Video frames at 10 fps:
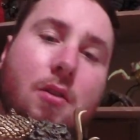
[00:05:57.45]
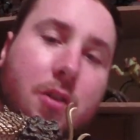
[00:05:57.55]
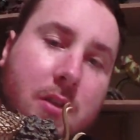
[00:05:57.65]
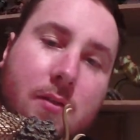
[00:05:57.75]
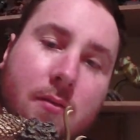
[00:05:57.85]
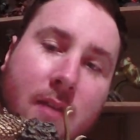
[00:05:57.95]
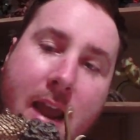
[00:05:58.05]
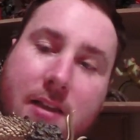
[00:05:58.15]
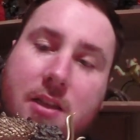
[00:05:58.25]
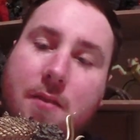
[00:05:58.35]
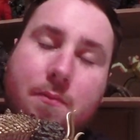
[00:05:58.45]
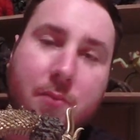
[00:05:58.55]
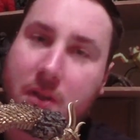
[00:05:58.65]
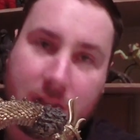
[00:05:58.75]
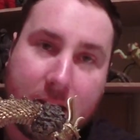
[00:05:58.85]
Looks nasty,
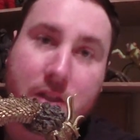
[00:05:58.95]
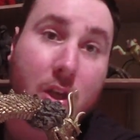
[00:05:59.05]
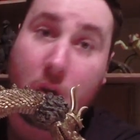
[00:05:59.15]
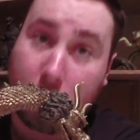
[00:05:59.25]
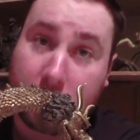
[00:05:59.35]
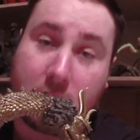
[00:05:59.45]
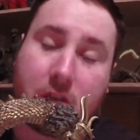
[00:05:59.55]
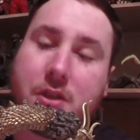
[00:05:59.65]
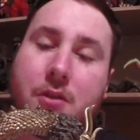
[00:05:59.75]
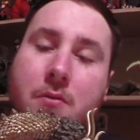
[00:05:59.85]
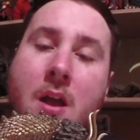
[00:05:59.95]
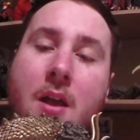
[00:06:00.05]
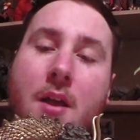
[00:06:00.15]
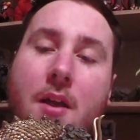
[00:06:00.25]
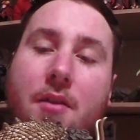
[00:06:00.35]
but that's the only issue
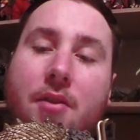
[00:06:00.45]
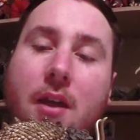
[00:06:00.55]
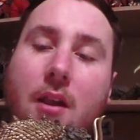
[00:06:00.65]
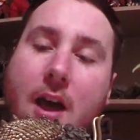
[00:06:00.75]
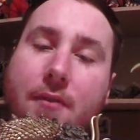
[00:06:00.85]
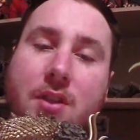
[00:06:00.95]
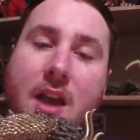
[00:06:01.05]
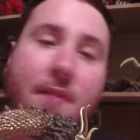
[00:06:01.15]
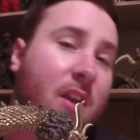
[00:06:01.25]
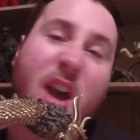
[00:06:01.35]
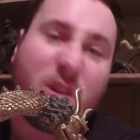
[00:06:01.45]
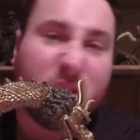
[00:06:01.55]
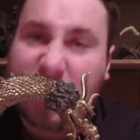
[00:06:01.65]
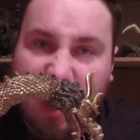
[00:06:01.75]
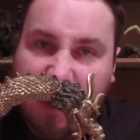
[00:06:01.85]
that a lot of us have, and I don't
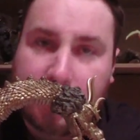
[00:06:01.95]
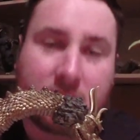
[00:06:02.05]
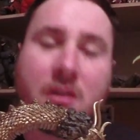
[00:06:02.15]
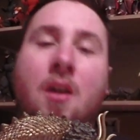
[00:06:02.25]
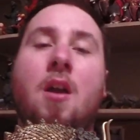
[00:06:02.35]
really care that much.